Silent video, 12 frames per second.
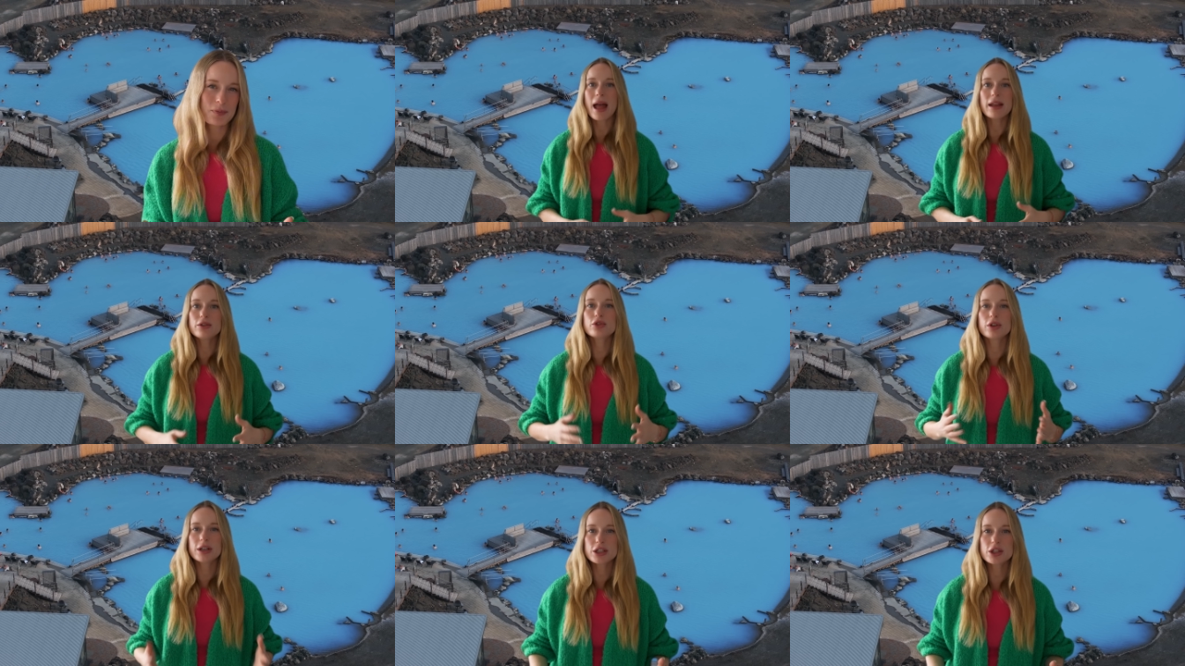And
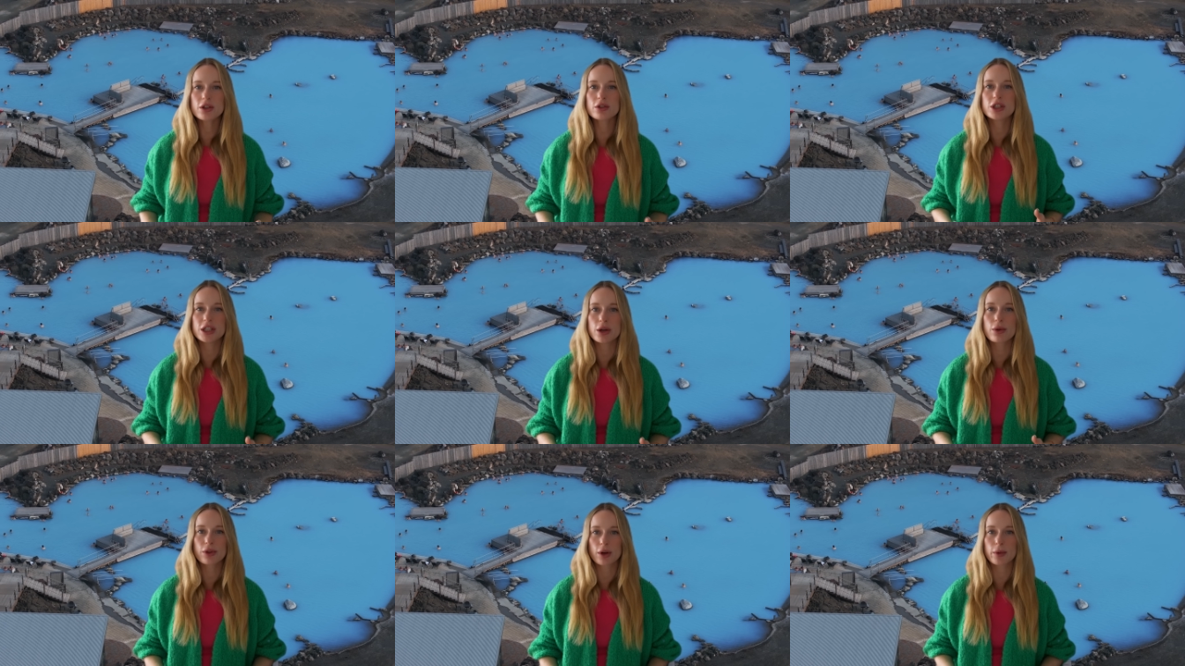traditional
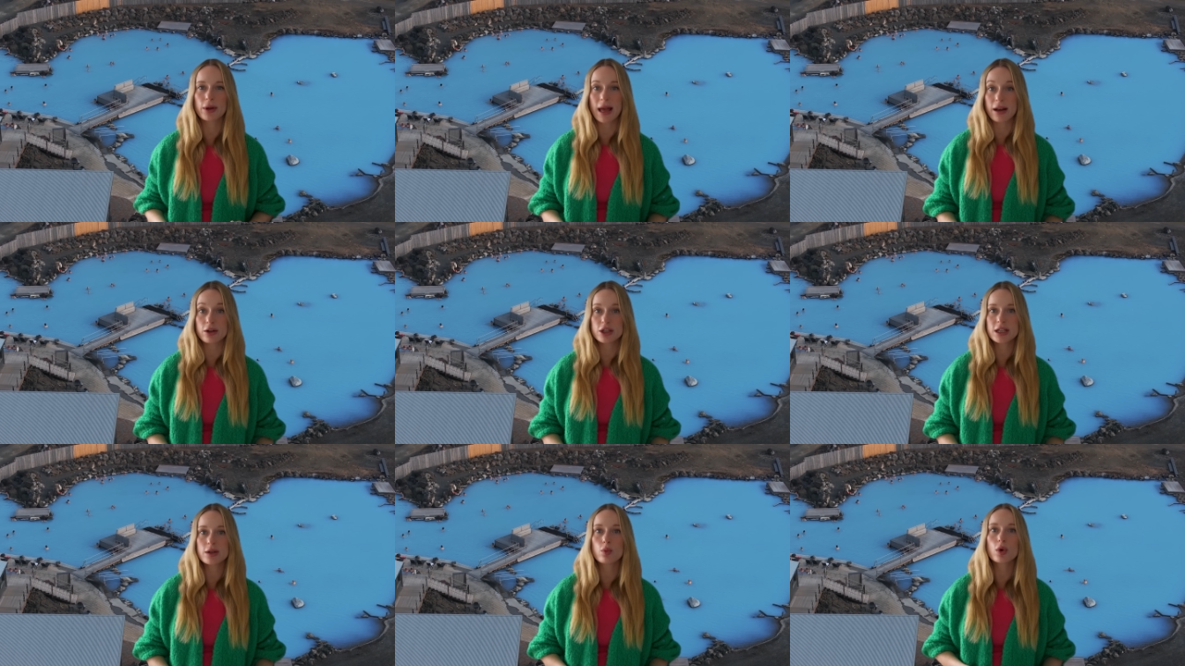geothermal
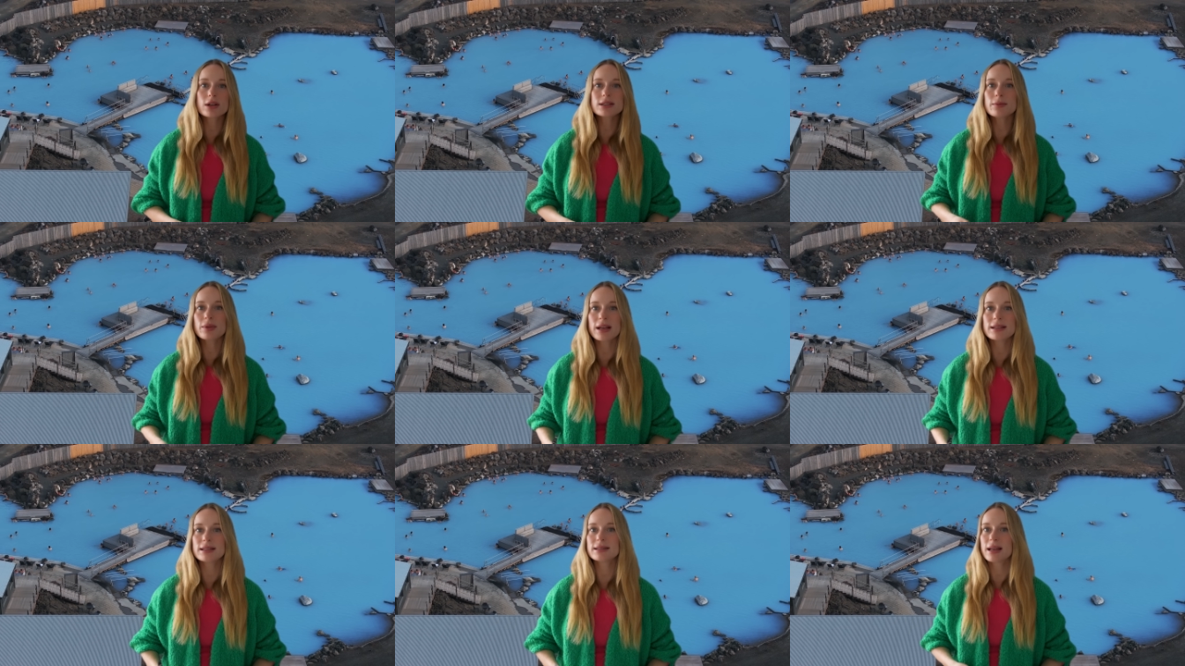energy works in
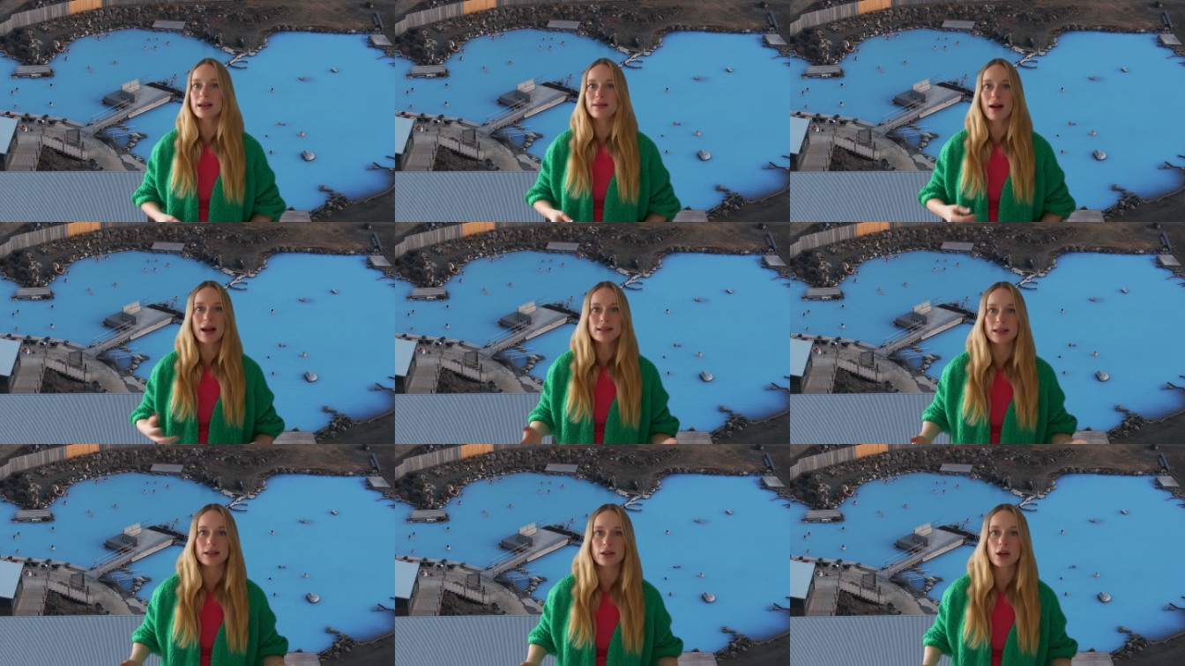places like
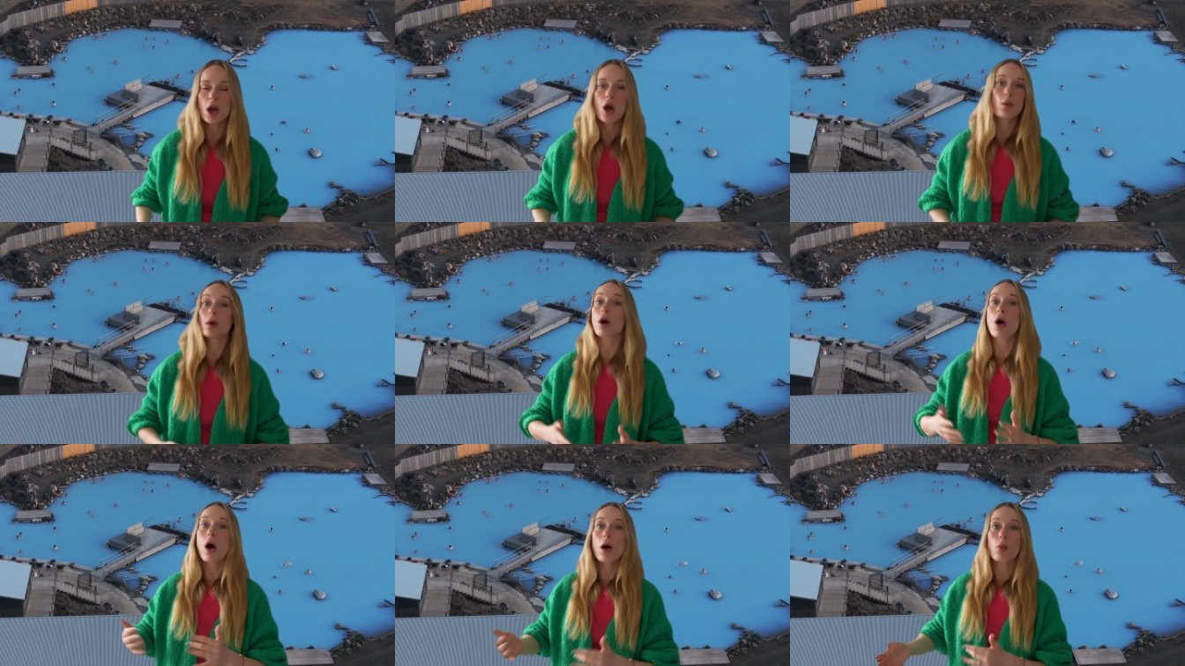Iceland, where
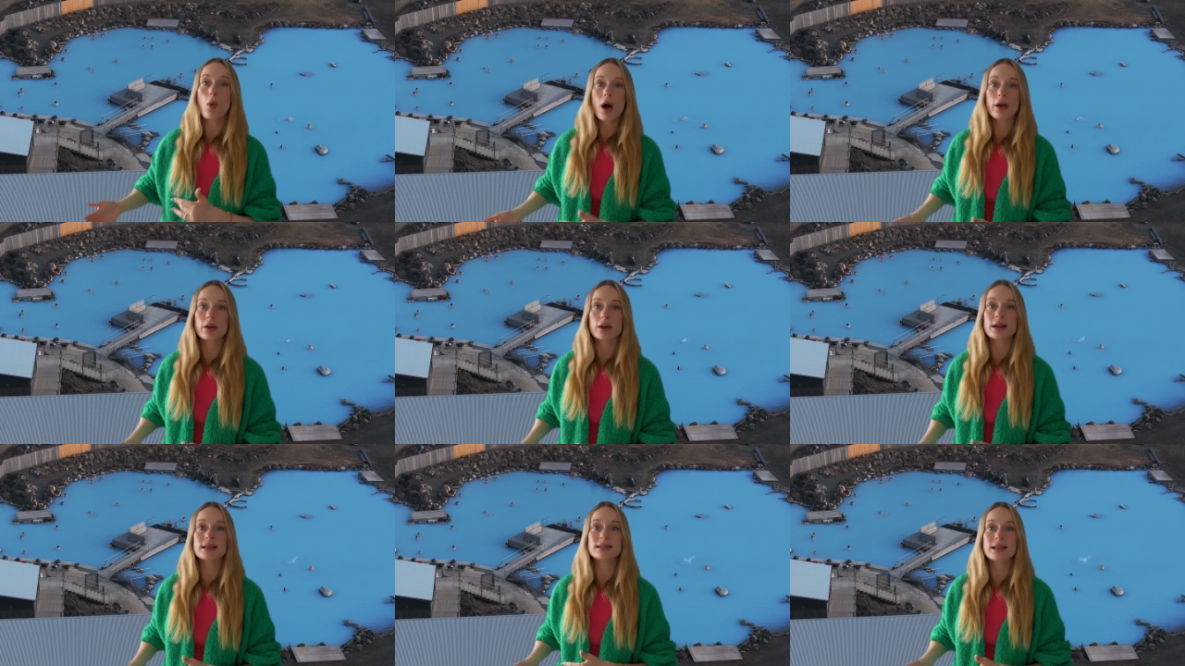hot water
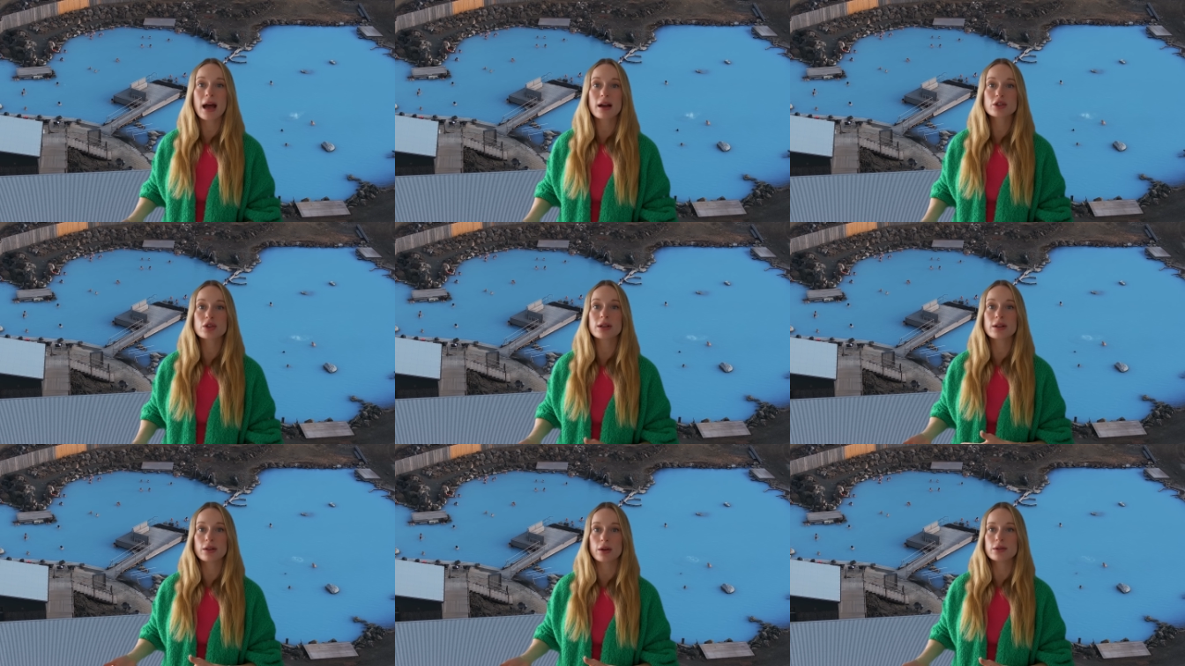is naturally
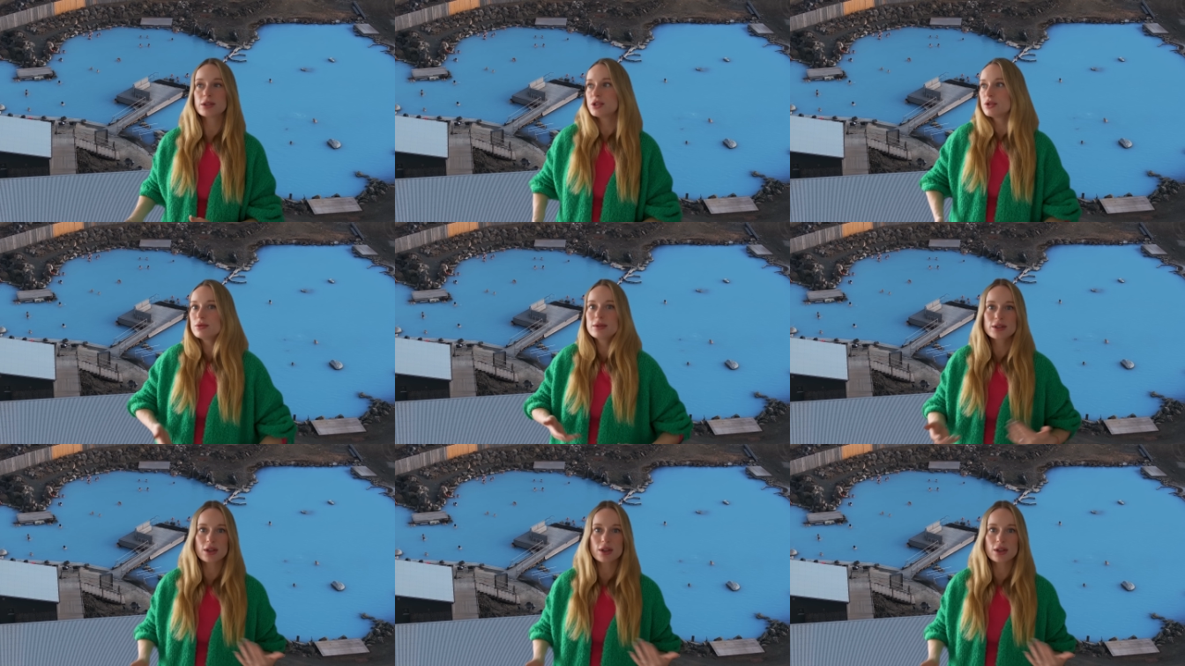close to the